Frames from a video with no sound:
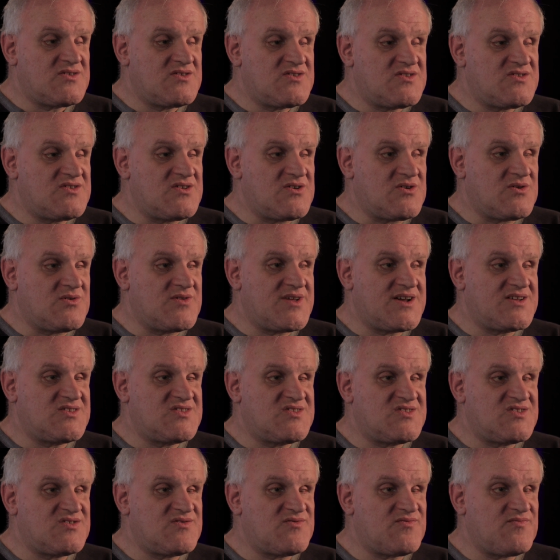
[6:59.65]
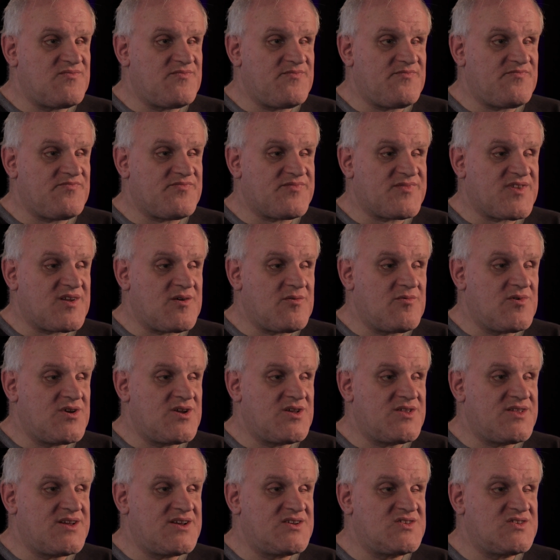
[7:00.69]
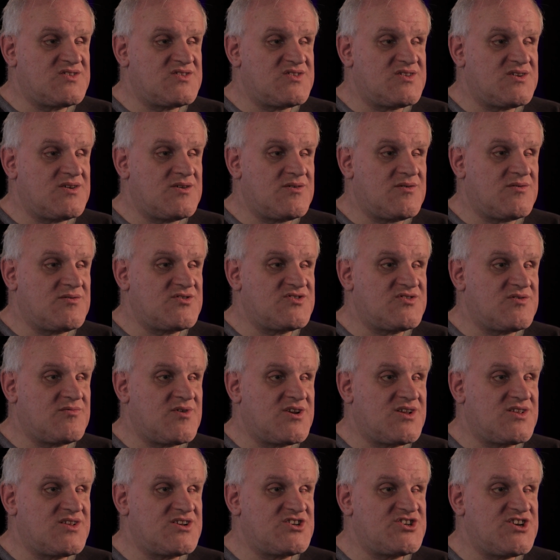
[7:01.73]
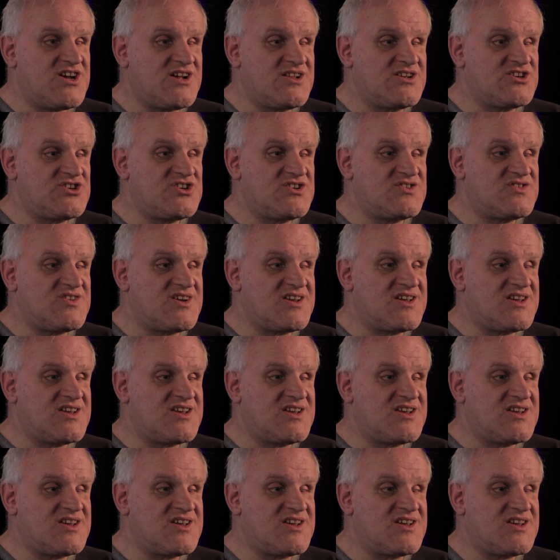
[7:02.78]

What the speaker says: so that's one of the things, so one of the challenges,